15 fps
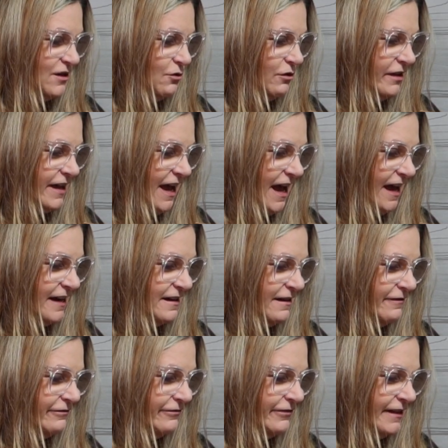Cool
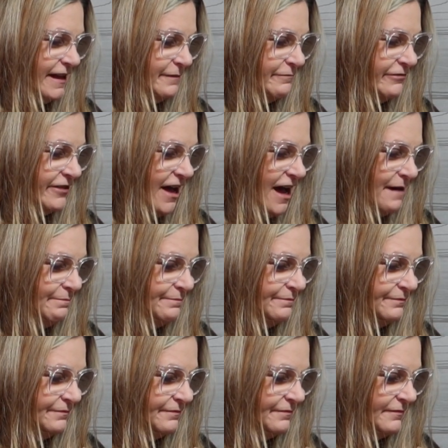Cat flip-flop
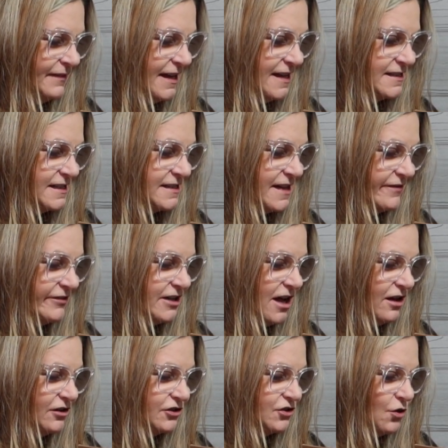is a
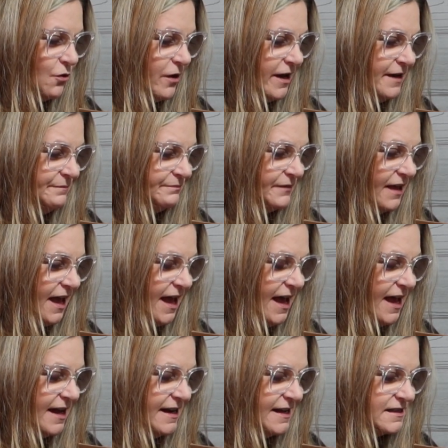$7 toy,
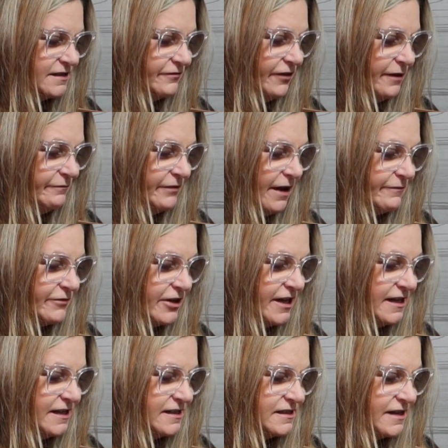and it's a flip-flop for
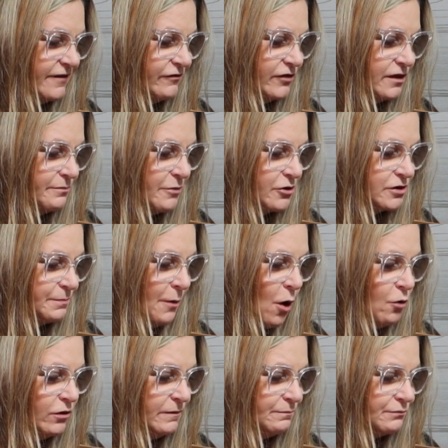kitties stuffed with the most
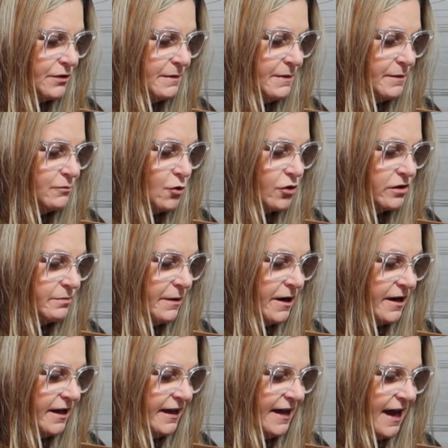potent premium North
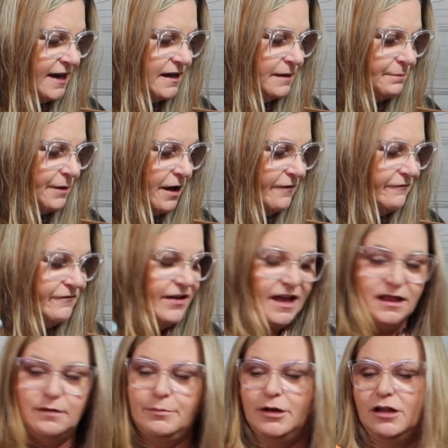American catnip
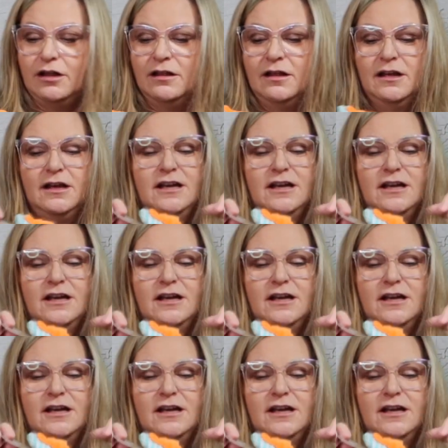available.